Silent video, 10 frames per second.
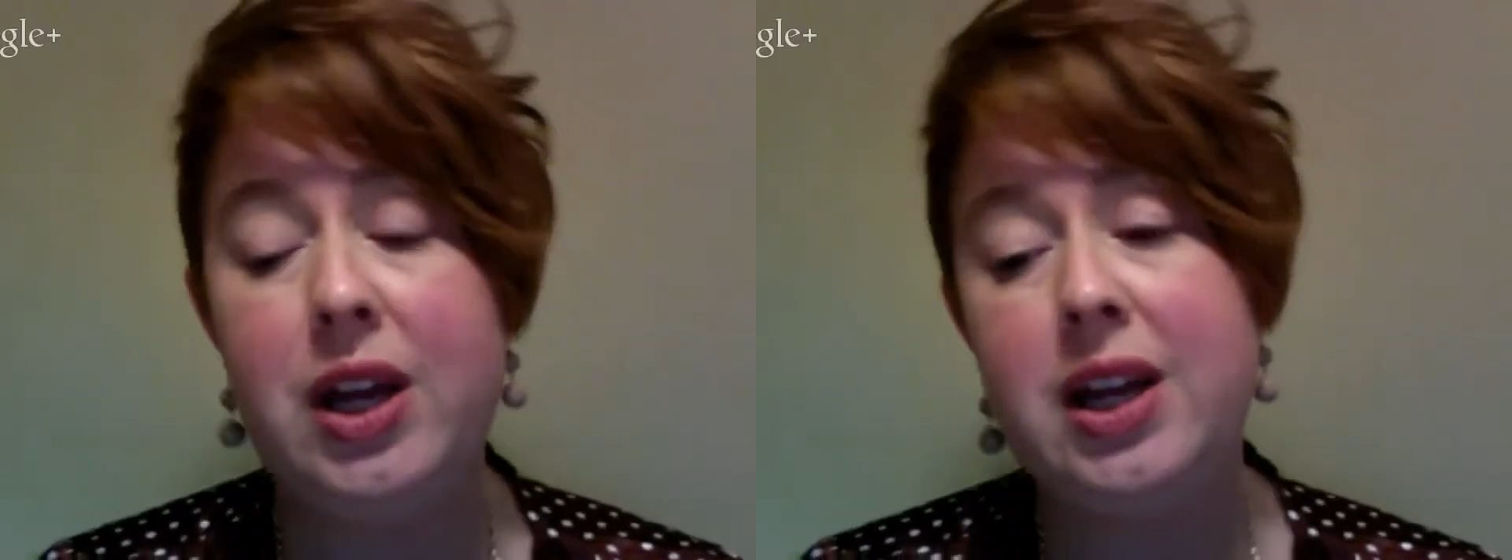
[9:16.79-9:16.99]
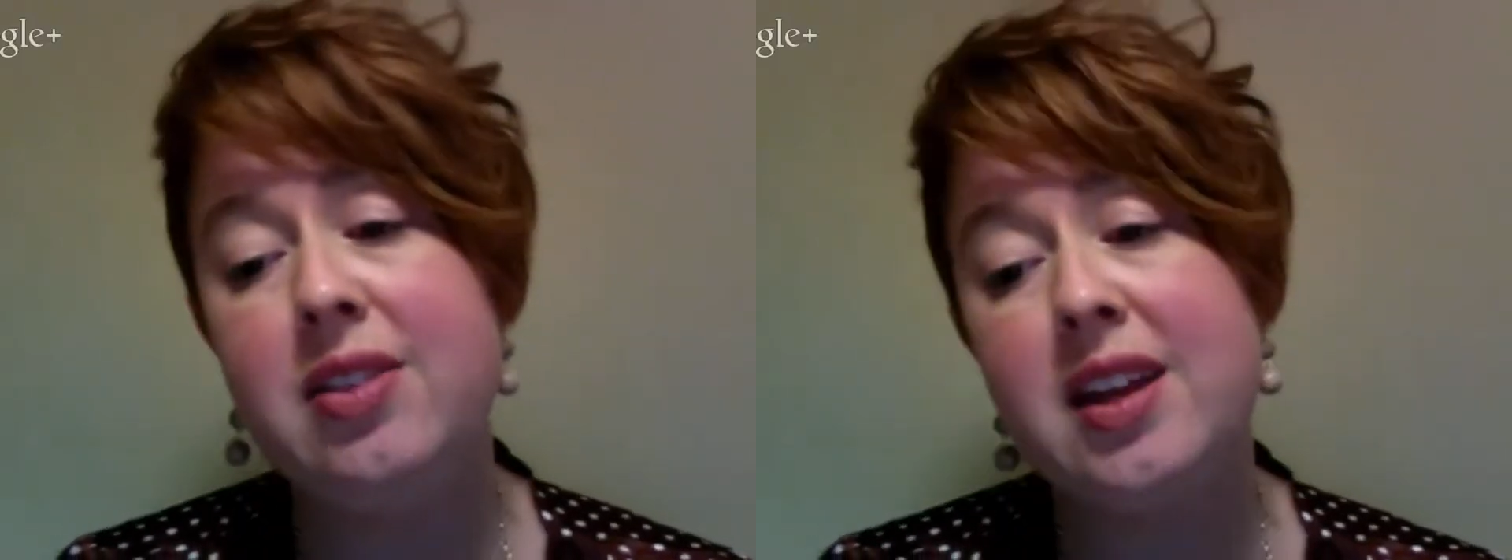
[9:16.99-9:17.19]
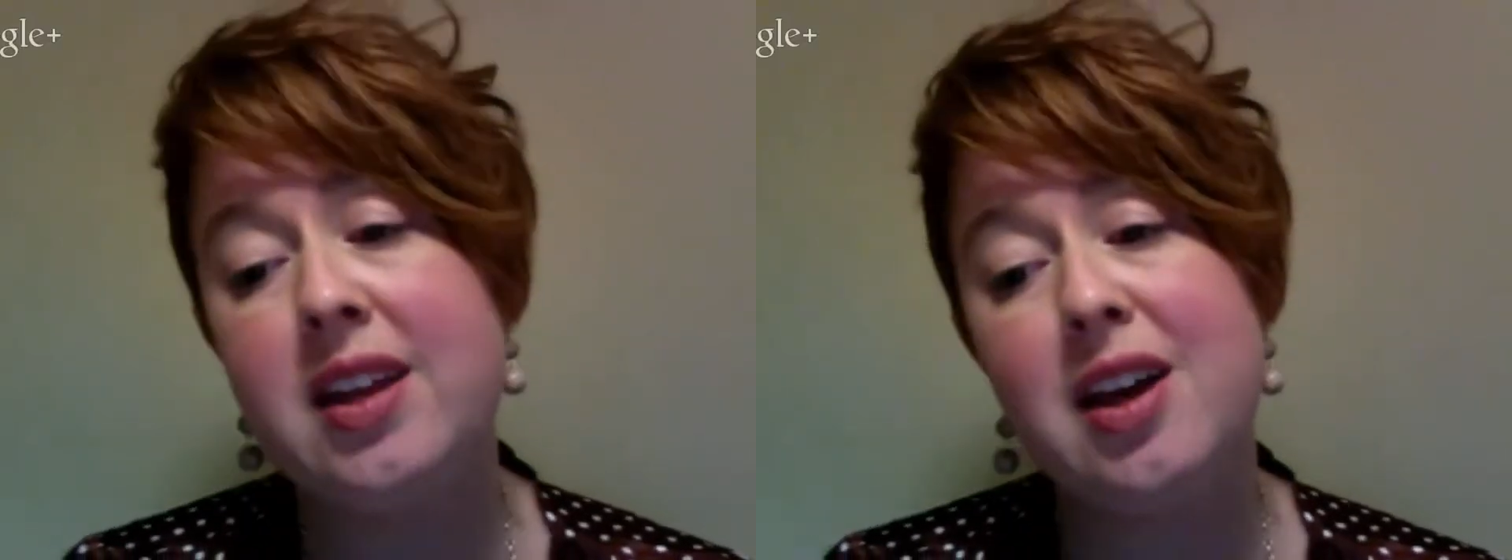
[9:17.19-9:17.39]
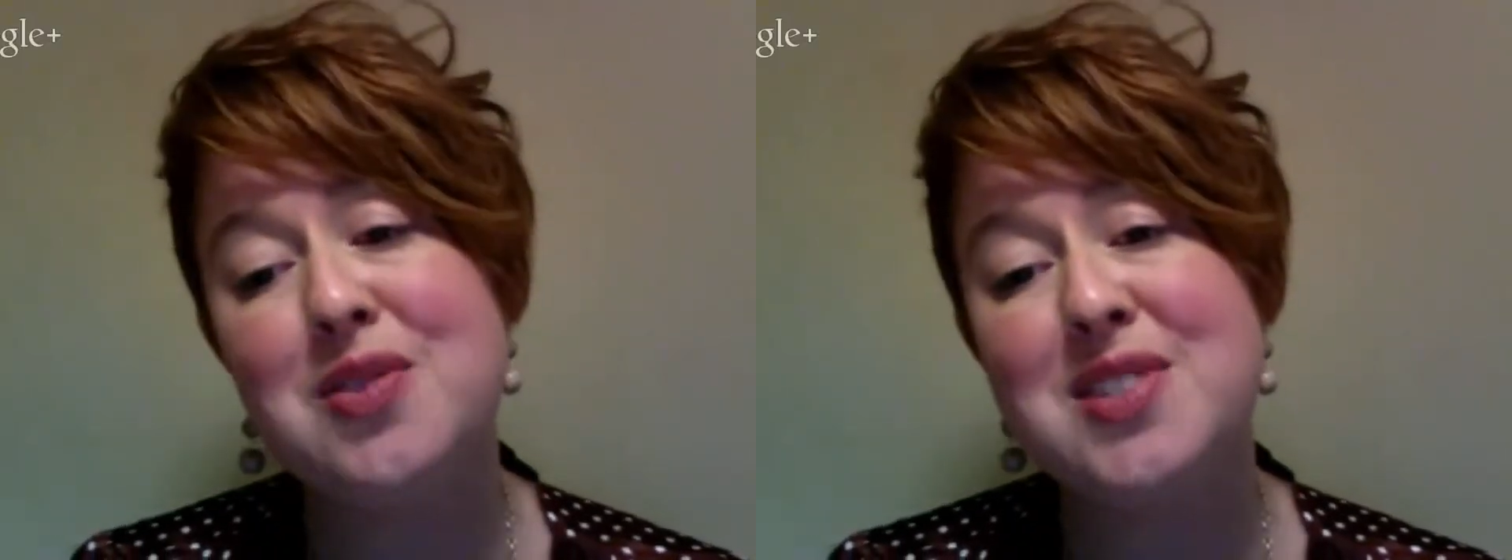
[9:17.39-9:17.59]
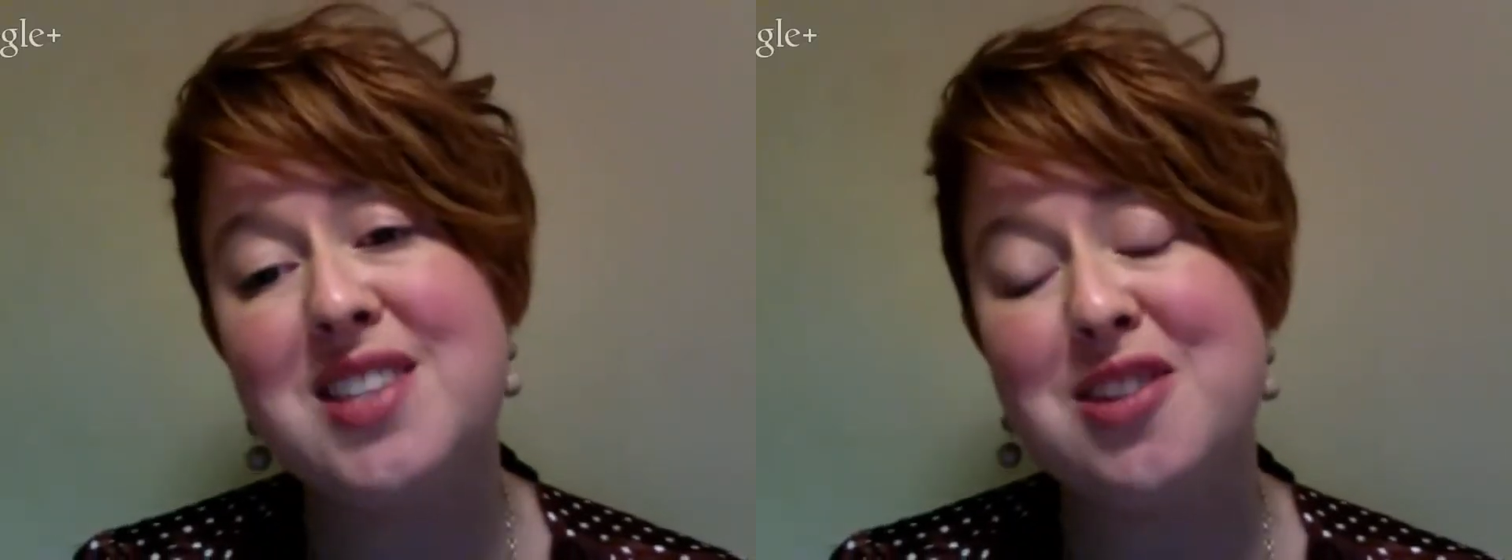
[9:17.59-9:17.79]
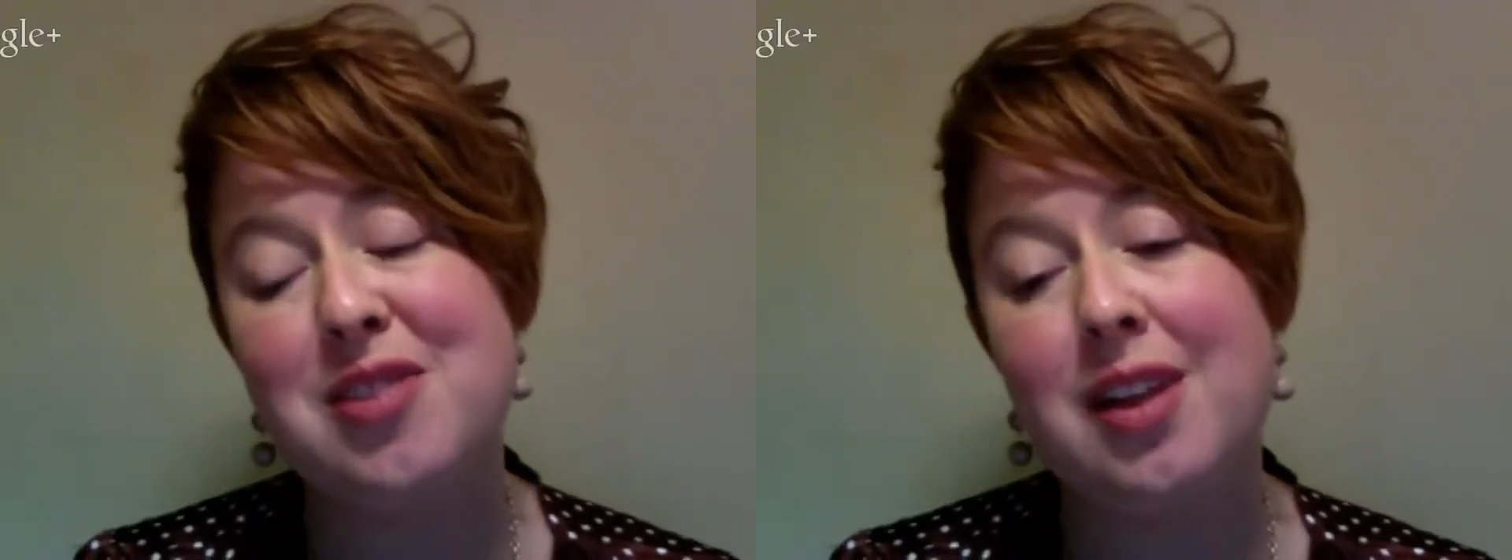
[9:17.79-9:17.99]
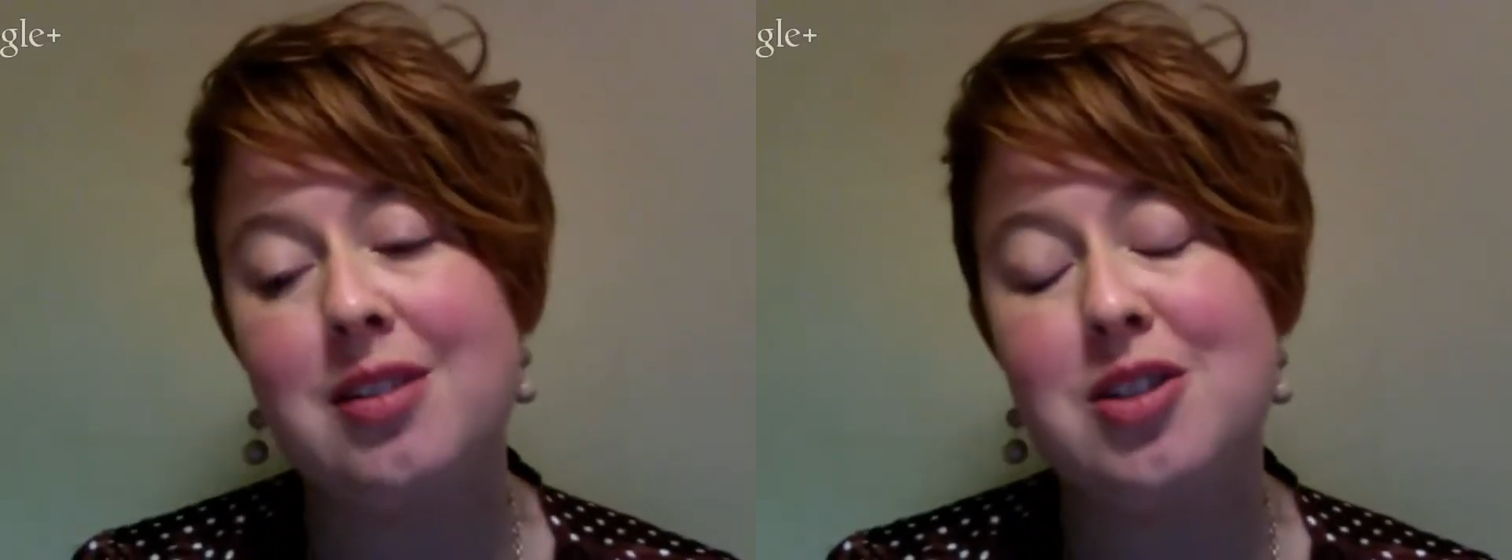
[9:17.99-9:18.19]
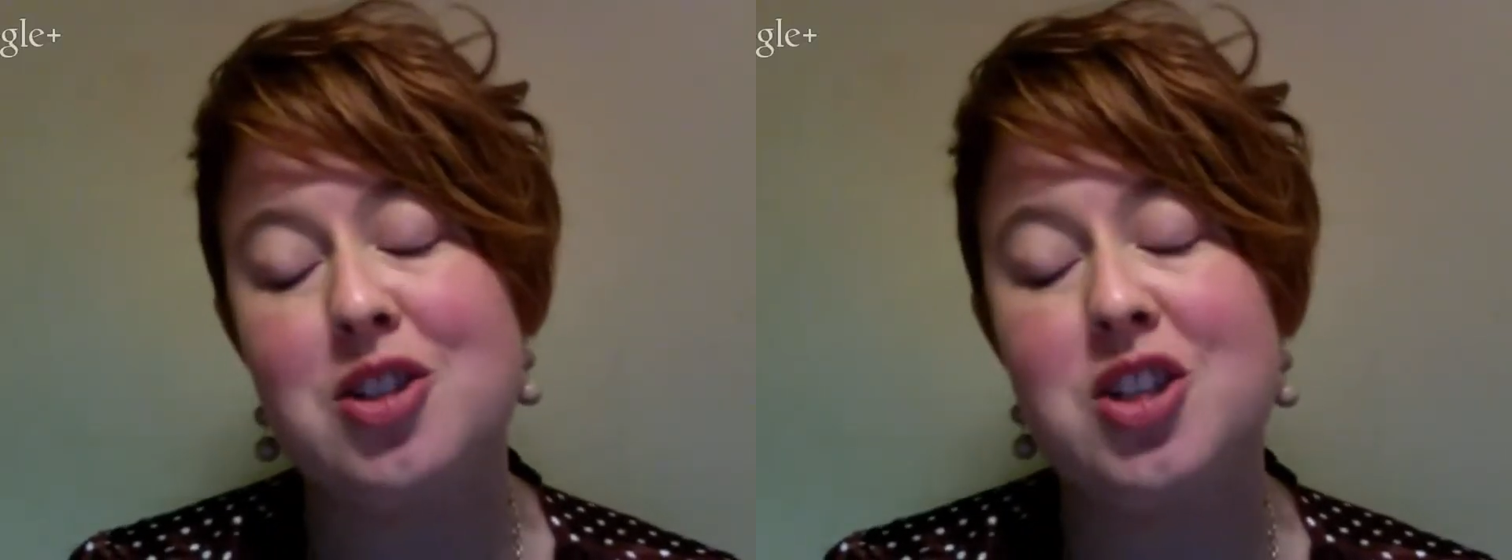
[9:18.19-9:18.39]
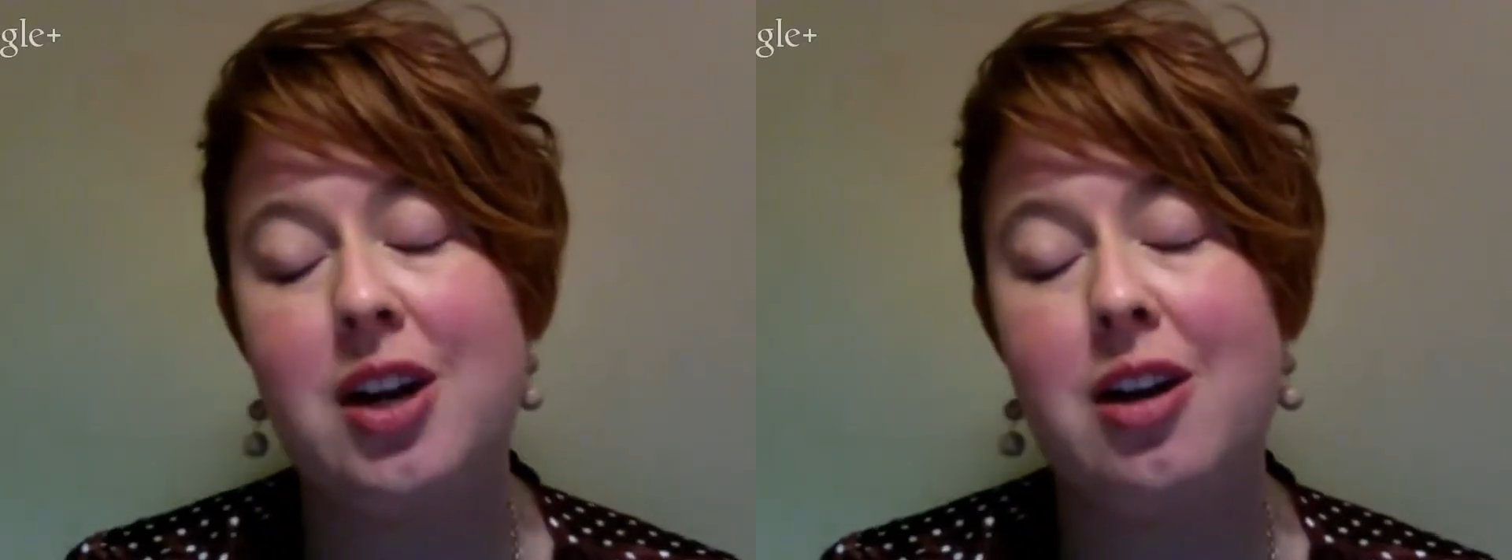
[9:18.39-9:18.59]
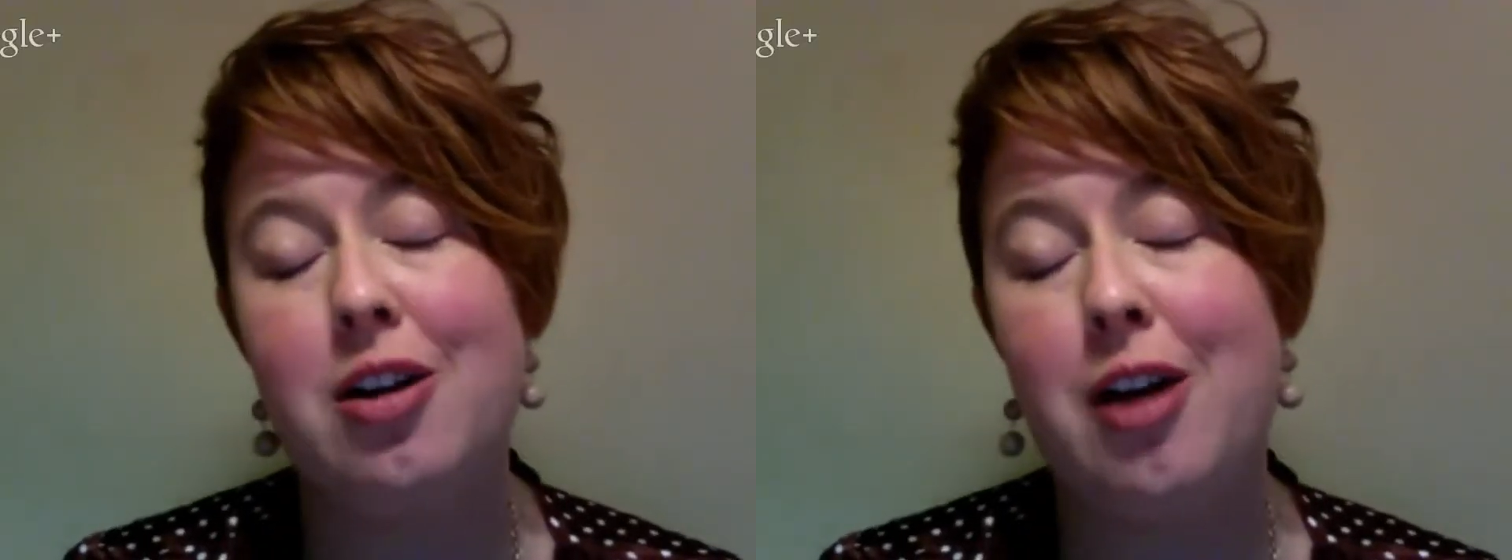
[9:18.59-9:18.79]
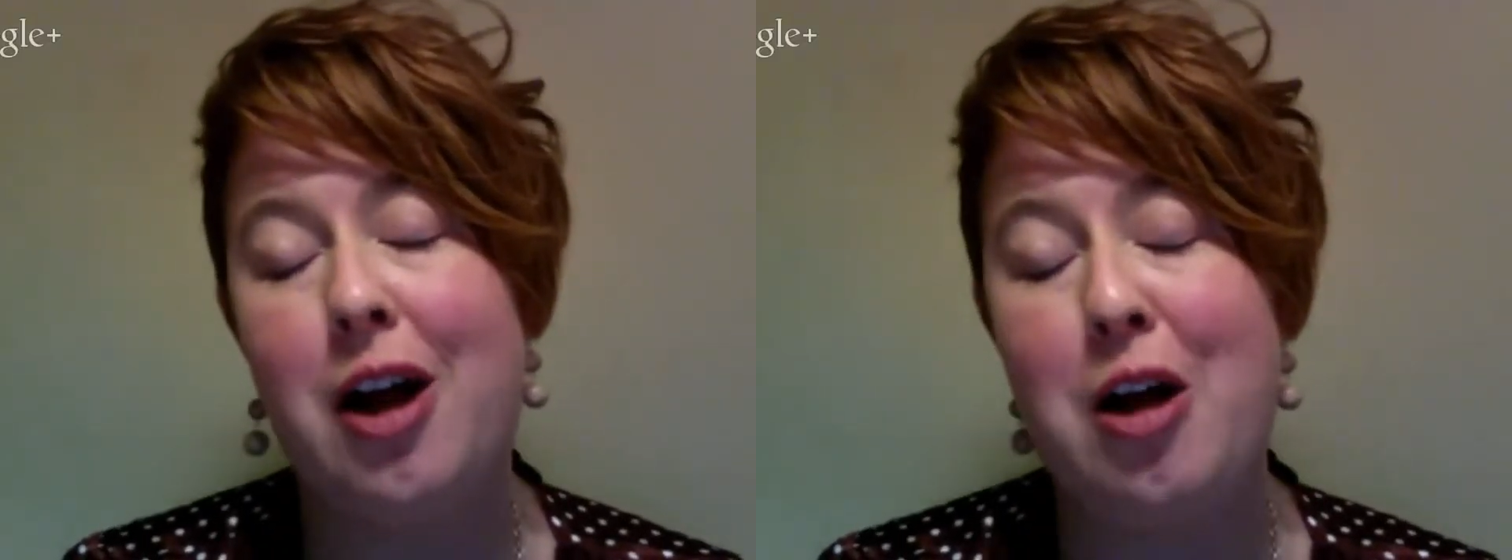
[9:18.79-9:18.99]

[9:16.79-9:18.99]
Anything else that you'd like to share